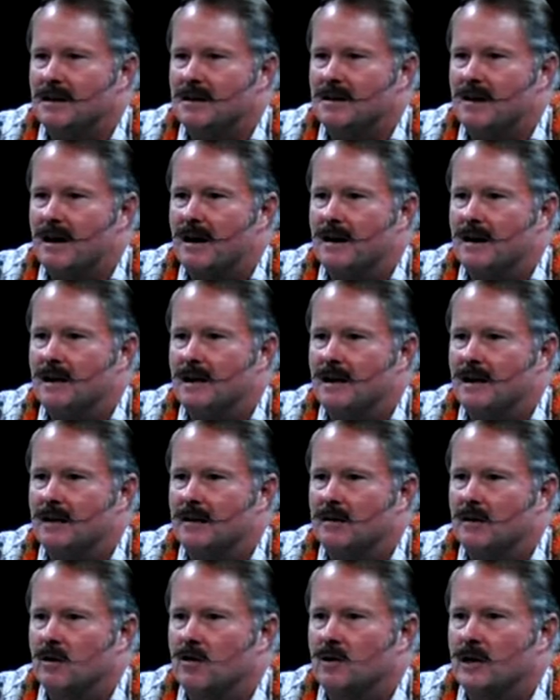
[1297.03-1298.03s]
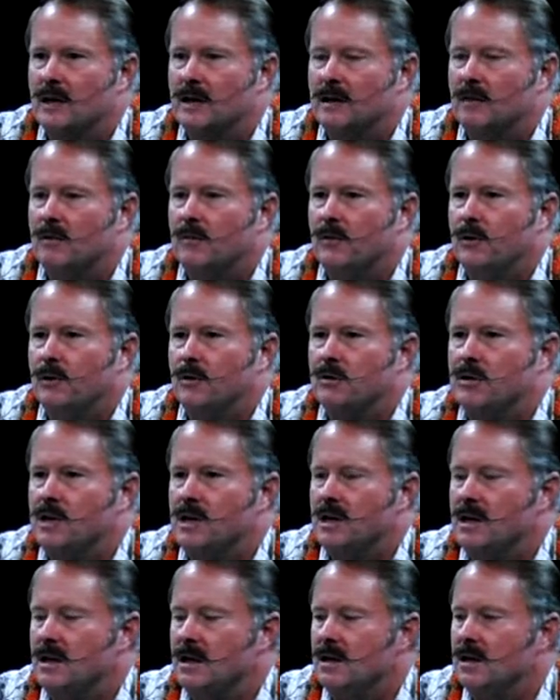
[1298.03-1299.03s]
is not getting collected through
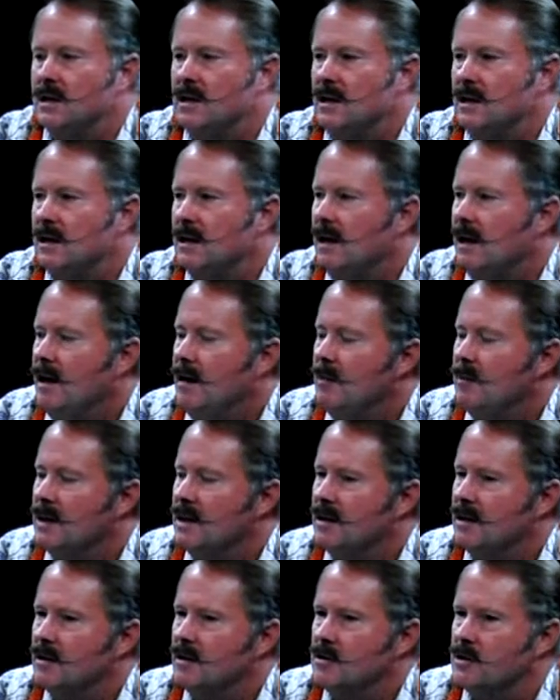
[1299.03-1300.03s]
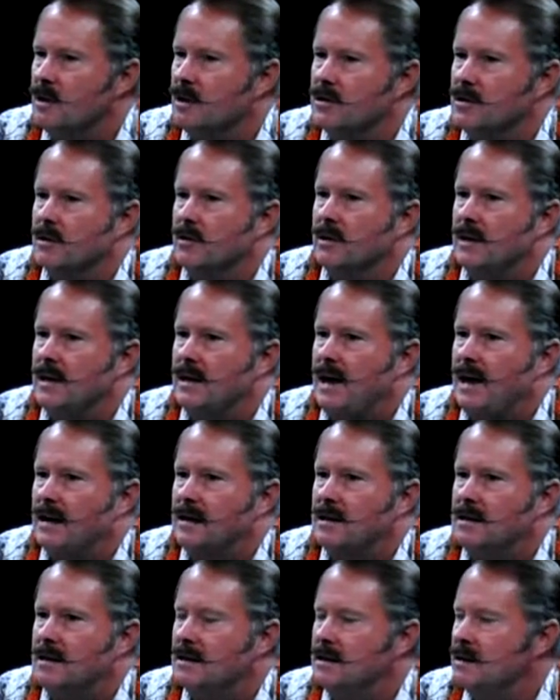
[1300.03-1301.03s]
GET. But then there's also the
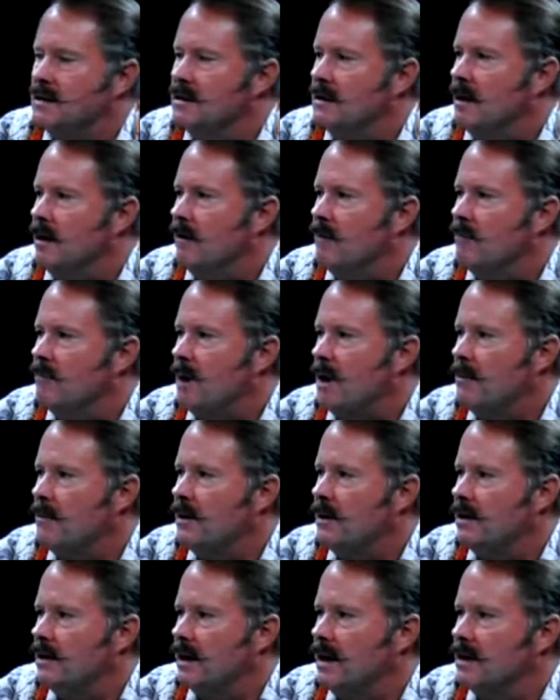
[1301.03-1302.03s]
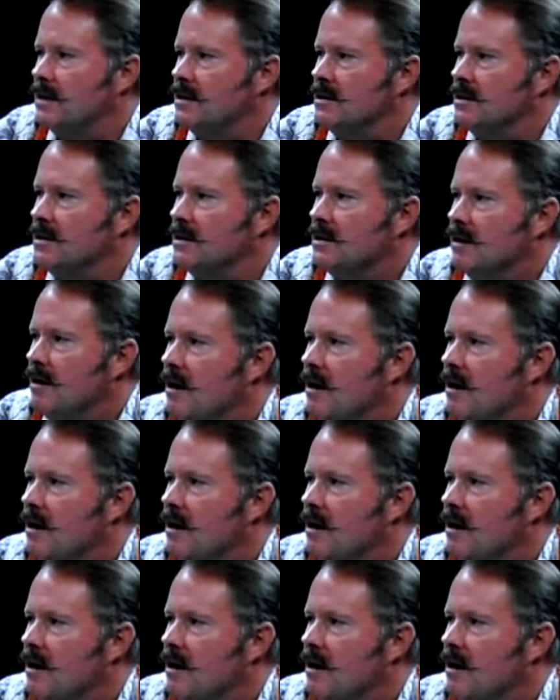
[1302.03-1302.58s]
taxes of property taxes.